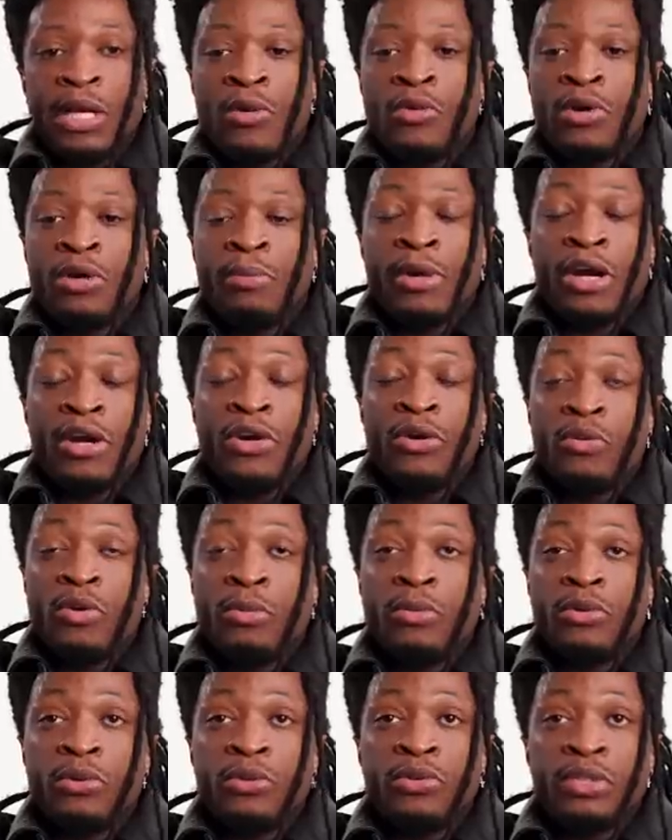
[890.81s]
I want to marry a
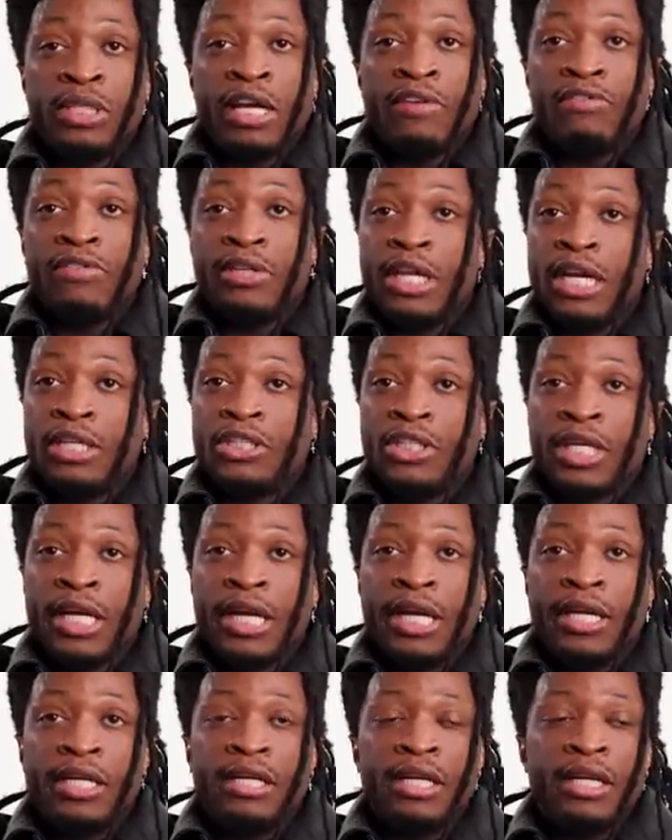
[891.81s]
woman who's definitely
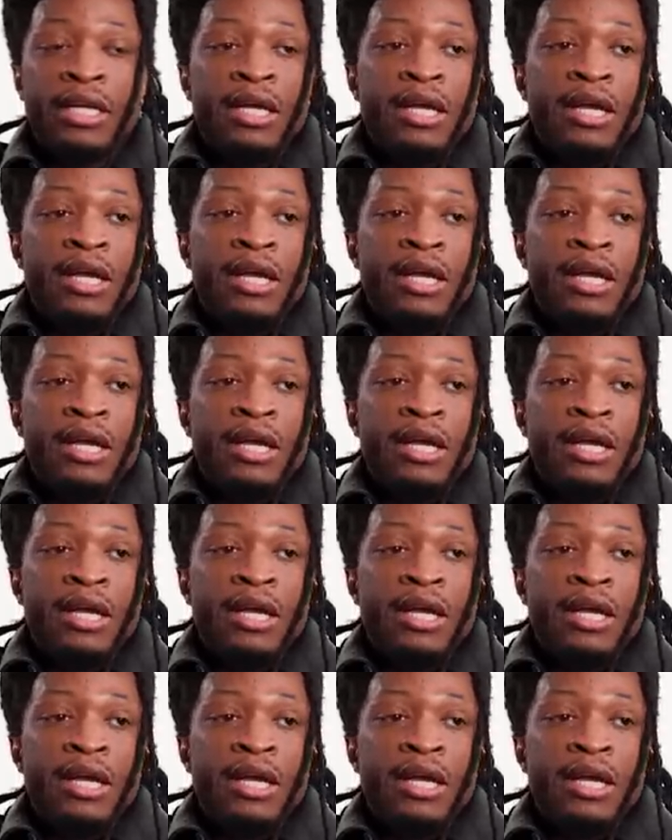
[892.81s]
educated.